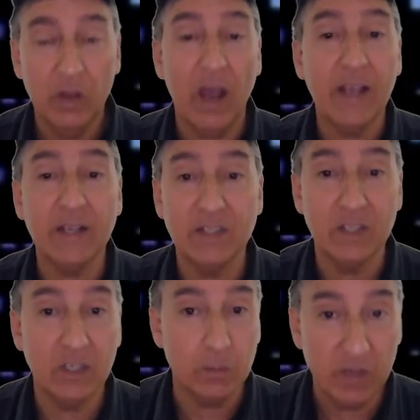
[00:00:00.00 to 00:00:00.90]
I
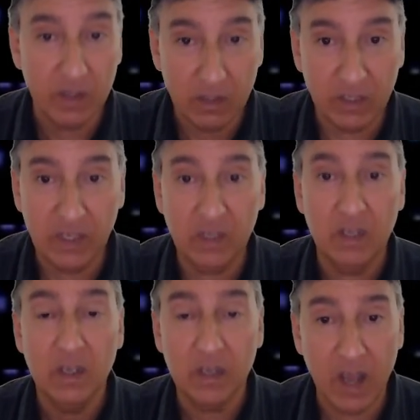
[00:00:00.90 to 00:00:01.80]
consider it to be a clean
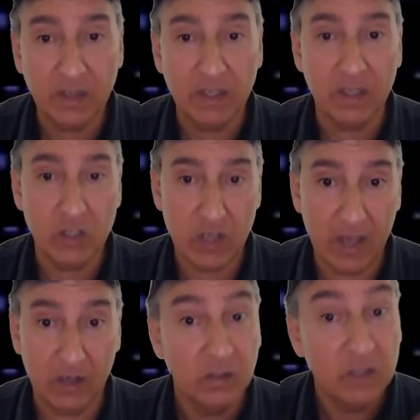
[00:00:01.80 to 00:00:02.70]
content
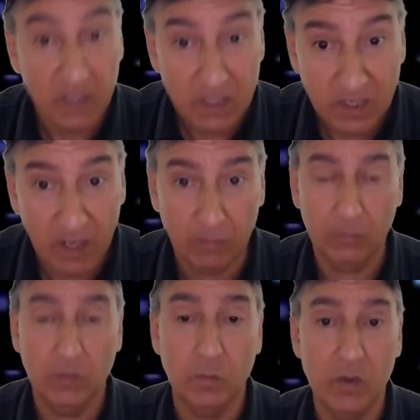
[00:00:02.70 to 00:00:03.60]
channel. Kids safe,
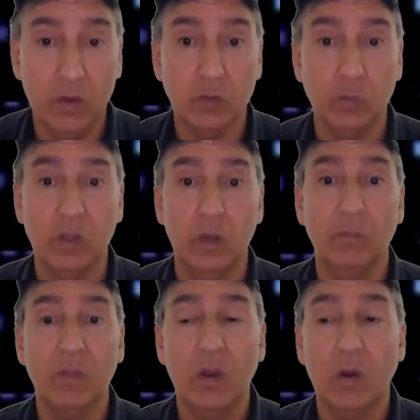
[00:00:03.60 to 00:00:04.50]
to be honest with you.
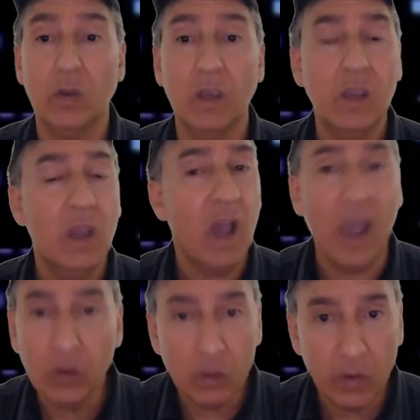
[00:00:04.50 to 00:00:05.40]
Okay?
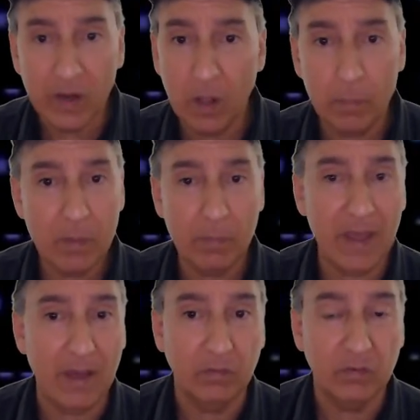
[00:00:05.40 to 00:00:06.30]
I only want to help people
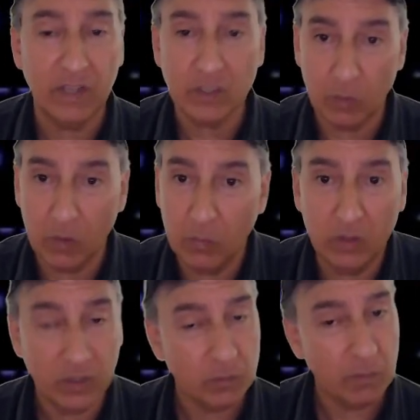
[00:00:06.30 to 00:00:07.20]
out. That's what I want to
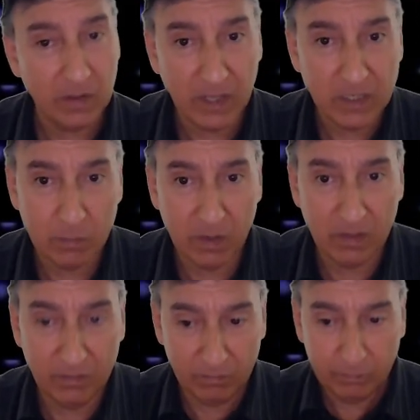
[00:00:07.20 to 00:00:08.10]
do. That's
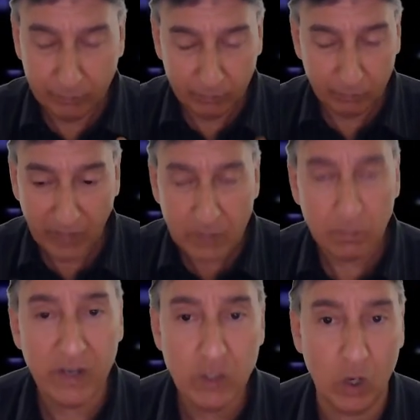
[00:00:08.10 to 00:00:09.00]
my
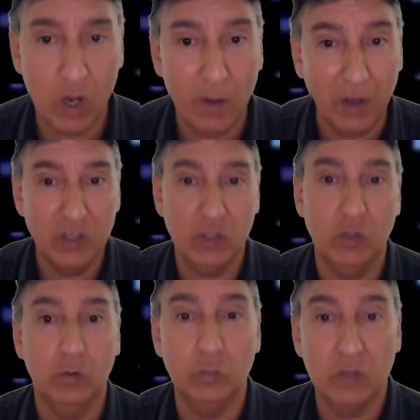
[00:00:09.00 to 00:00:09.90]
job on this
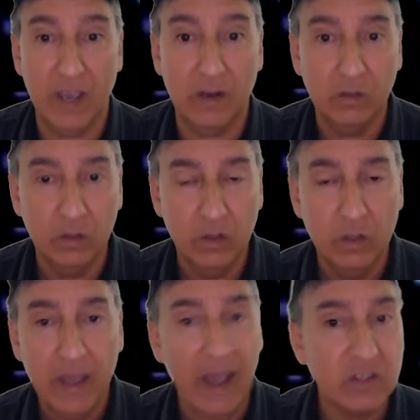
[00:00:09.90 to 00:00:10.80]
YouTube channel.
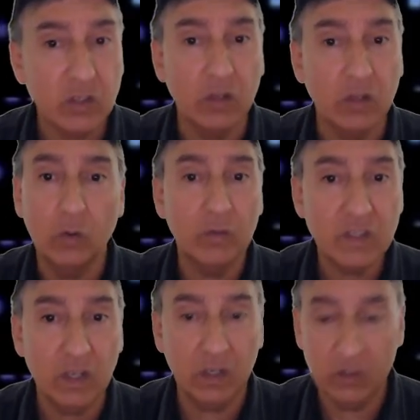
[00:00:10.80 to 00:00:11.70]
Outside of doing the
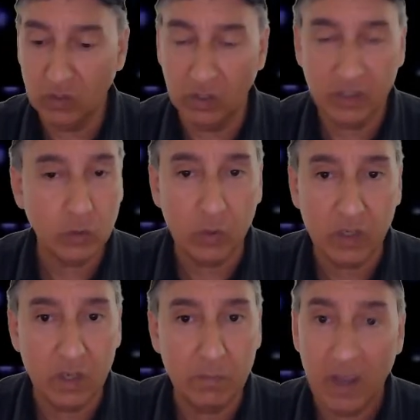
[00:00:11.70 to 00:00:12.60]
reseller news and Let's Talk
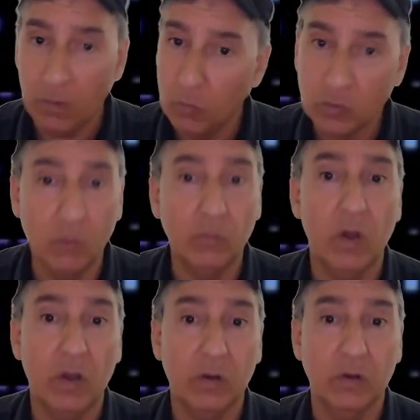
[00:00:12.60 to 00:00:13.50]
eBay, I'm also a
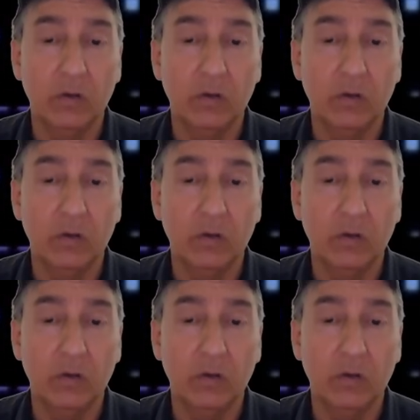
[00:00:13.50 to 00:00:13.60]
vlogger.